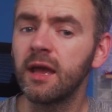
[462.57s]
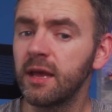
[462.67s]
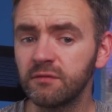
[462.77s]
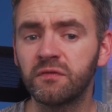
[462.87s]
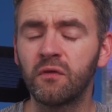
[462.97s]

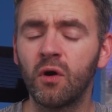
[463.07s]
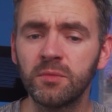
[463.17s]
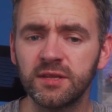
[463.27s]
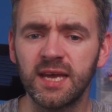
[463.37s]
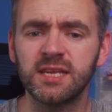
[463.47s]

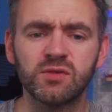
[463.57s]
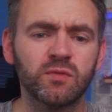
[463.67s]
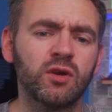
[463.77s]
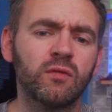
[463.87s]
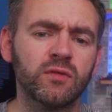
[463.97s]
Inform the data
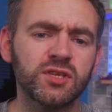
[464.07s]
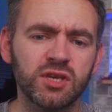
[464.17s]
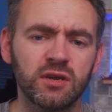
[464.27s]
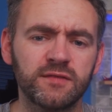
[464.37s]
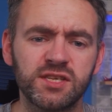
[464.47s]
recovery
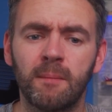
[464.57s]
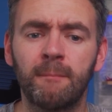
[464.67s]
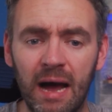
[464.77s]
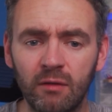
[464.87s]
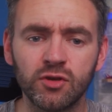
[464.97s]
service
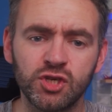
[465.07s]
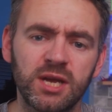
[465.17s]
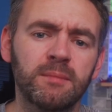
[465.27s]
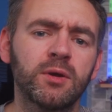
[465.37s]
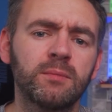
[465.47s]
about the
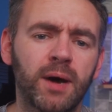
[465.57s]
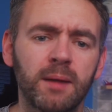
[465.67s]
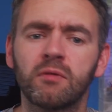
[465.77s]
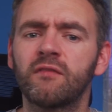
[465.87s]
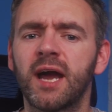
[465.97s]
shipment
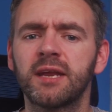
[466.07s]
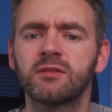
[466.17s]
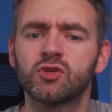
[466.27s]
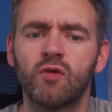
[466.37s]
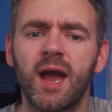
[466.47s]
by
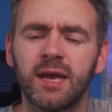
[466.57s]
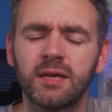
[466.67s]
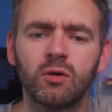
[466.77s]
providing the tracking